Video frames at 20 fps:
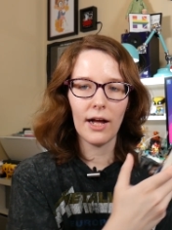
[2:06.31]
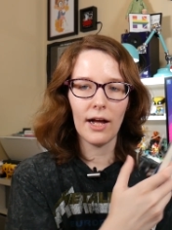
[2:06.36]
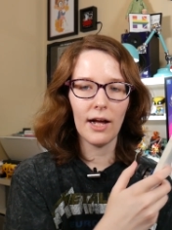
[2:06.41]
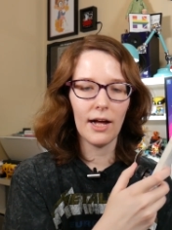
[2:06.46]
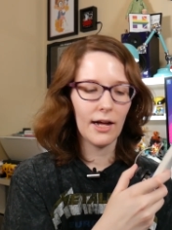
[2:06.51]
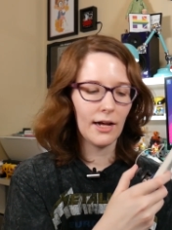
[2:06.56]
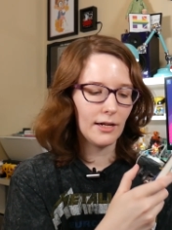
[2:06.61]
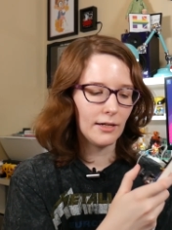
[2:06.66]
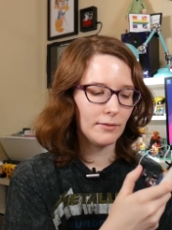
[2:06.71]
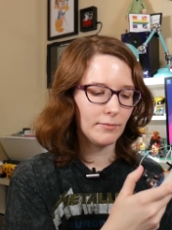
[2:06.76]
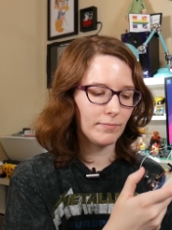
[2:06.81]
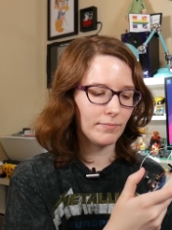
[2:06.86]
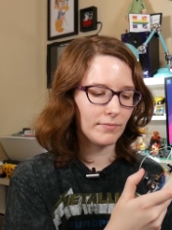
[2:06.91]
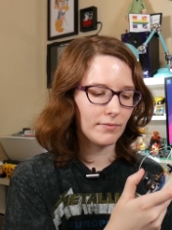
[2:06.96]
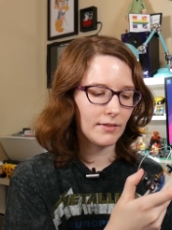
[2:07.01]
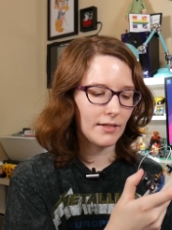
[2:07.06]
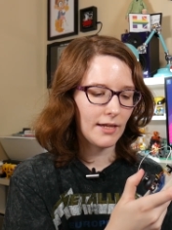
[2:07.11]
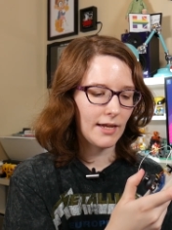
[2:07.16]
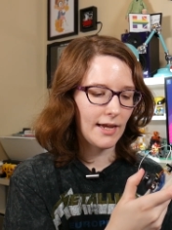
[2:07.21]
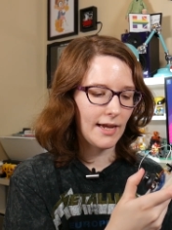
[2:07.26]
Um,
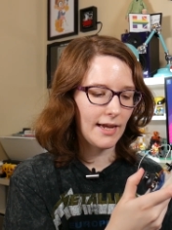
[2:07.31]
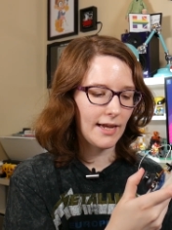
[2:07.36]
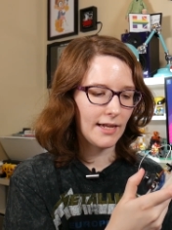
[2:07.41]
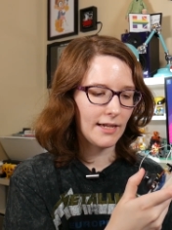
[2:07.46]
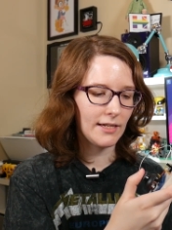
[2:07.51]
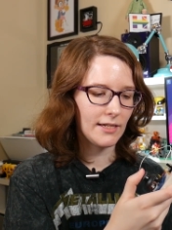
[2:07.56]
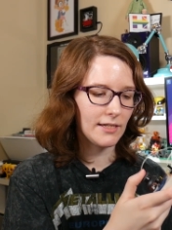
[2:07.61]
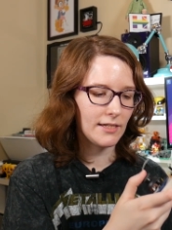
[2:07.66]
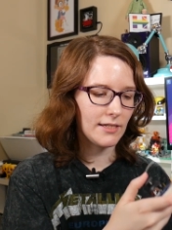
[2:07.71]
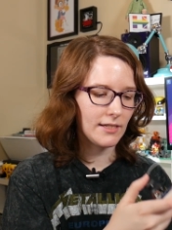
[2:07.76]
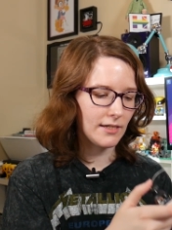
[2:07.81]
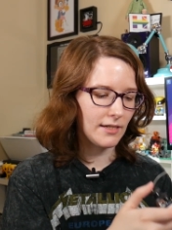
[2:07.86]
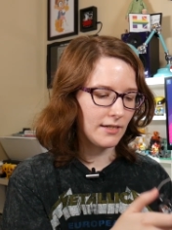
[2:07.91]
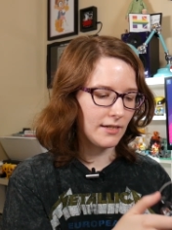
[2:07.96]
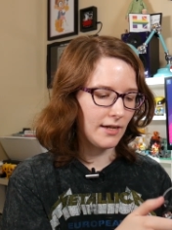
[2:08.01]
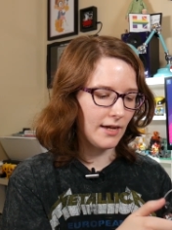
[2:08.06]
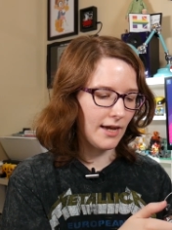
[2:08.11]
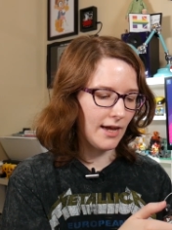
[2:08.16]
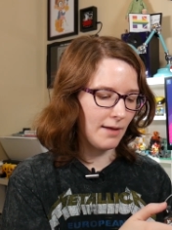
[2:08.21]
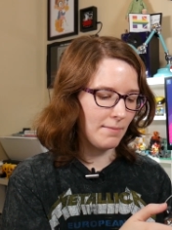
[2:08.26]
and
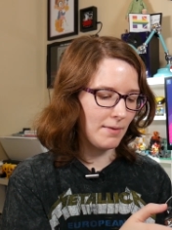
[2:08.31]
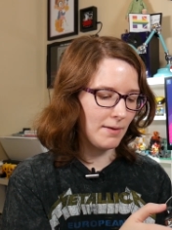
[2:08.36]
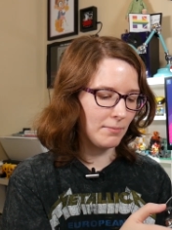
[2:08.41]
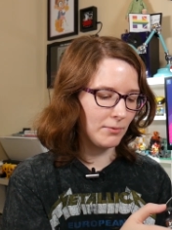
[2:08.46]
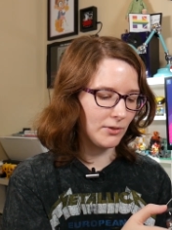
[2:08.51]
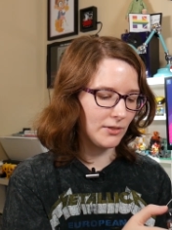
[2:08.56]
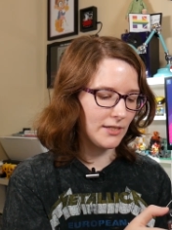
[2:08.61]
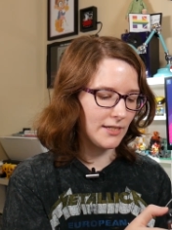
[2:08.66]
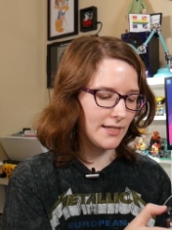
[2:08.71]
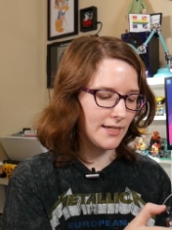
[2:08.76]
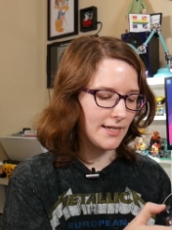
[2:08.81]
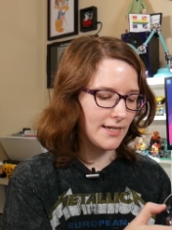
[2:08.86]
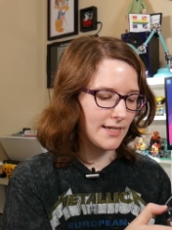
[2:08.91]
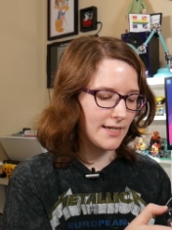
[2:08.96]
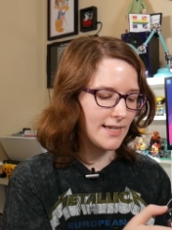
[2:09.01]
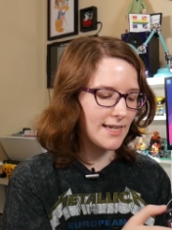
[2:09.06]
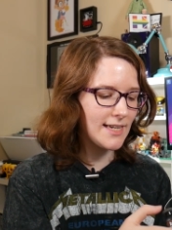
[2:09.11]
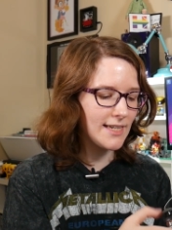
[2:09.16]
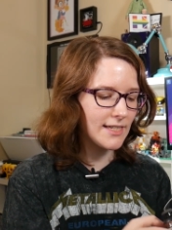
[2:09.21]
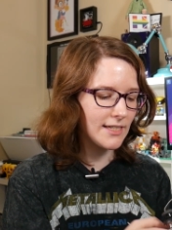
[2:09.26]
I'm able to
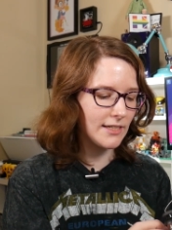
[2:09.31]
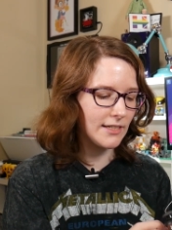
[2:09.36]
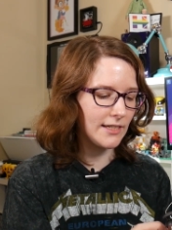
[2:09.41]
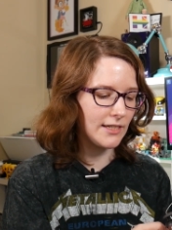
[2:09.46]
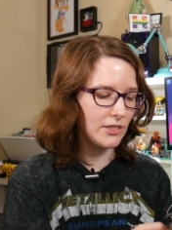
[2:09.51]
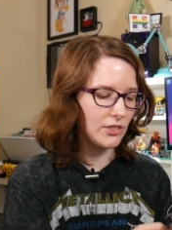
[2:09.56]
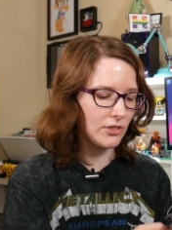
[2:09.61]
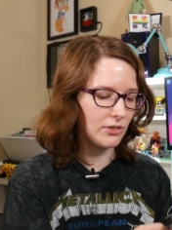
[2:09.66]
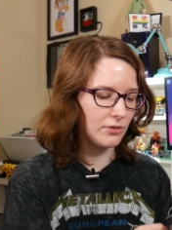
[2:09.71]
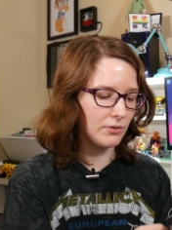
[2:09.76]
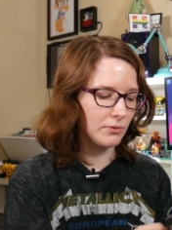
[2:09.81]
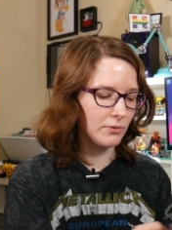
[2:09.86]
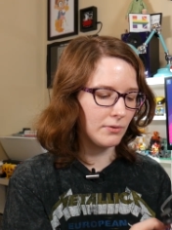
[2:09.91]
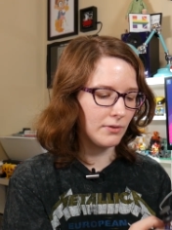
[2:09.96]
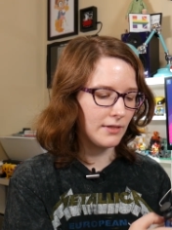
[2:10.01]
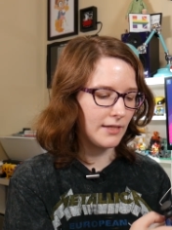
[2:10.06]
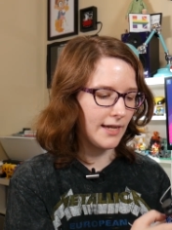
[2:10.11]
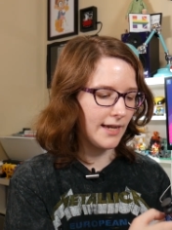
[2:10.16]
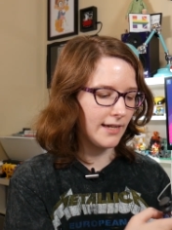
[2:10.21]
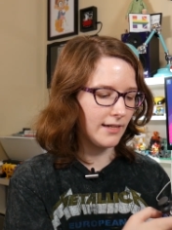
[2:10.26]
easily
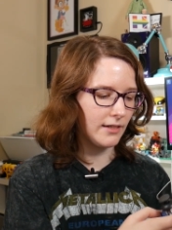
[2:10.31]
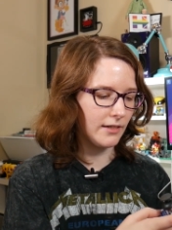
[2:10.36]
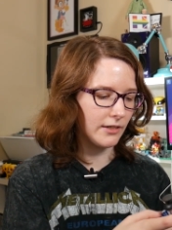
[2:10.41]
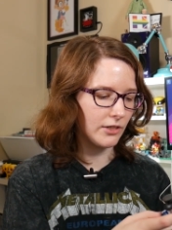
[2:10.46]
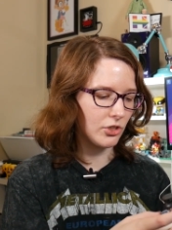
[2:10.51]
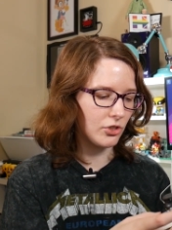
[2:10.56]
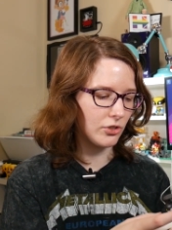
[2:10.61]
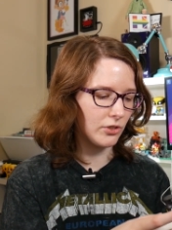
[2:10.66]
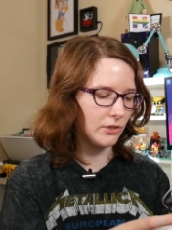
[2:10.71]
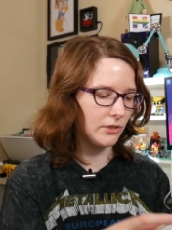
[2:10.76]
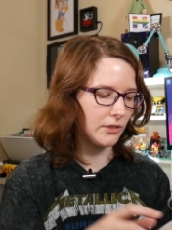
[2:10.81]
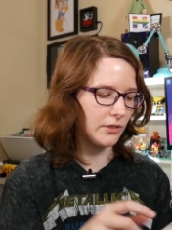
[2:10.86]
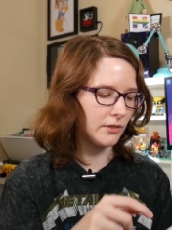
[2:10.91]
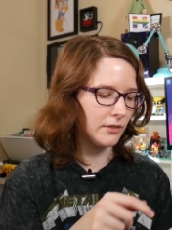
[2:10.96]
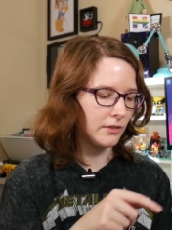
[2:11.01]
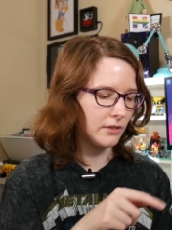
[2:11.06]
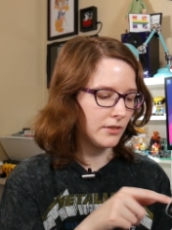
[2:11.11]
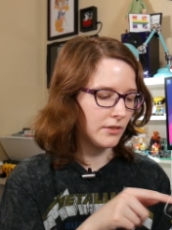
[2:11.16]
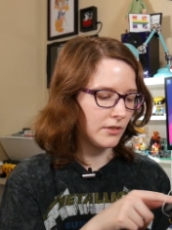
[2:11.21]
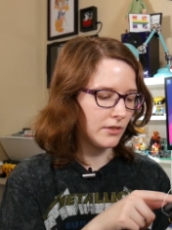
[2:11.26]
do the analog
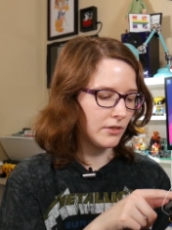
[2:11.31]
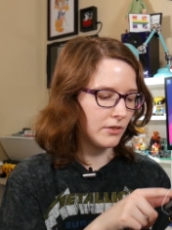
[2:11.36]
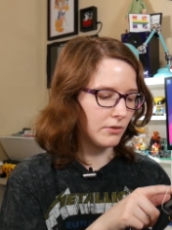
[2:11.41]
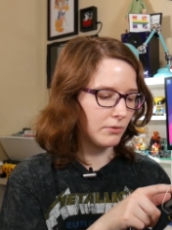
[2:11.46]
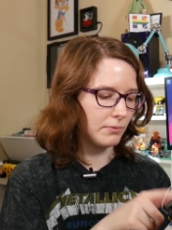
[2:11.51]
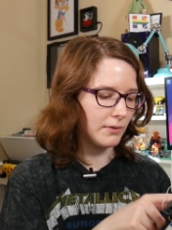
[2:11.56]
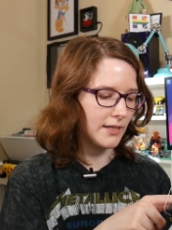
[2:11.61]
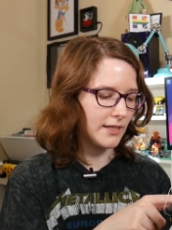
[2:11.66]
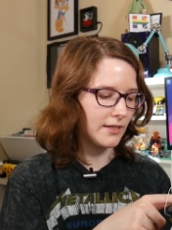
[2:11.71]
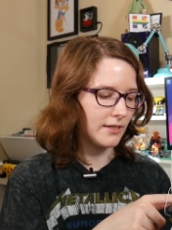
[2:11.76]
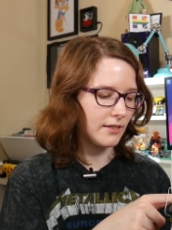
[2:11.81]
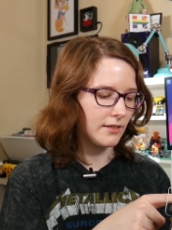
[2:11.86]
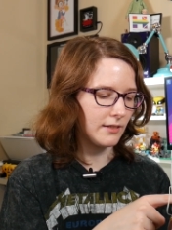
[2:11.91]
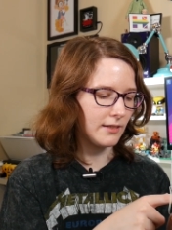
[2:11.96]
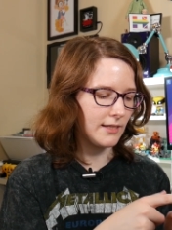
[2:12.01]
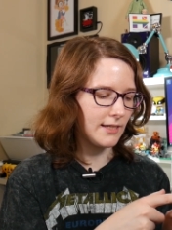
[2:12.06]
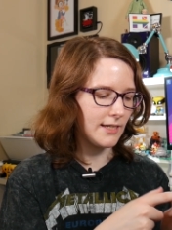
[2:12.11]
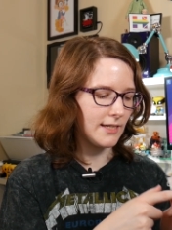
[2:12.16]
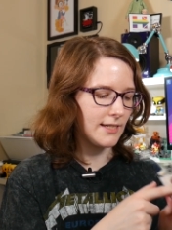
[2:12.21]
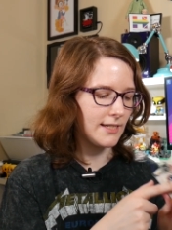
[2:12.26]
control with
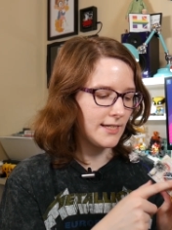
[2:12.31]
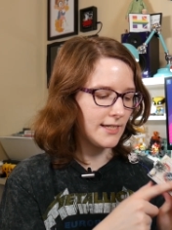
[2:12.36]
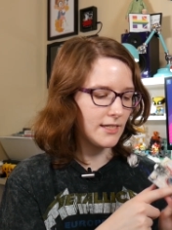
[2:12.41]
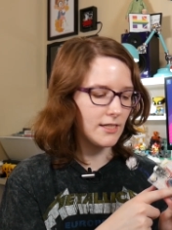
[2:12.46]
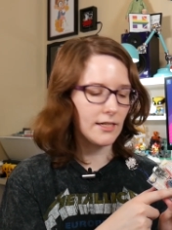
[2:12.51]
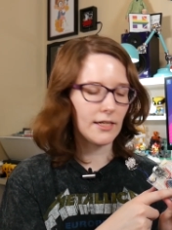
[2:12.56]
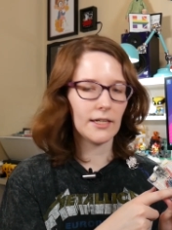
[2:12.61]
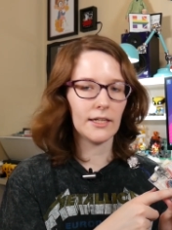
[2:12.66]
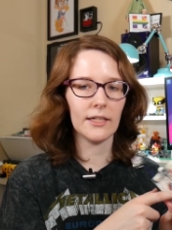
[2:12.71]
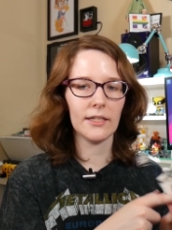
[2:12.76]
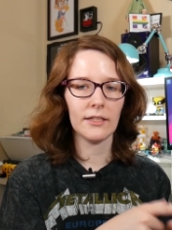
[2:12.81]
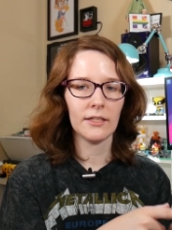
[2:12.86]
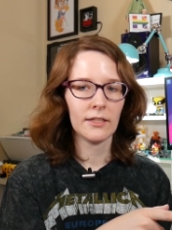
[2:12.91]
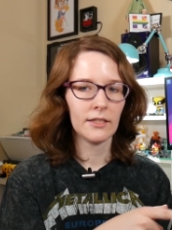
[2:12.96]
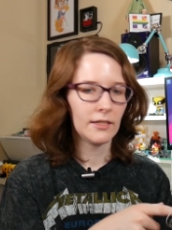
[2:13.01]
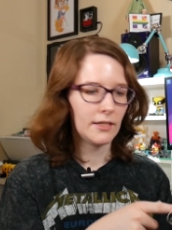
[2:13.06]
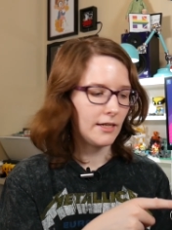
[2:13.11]
the seesaw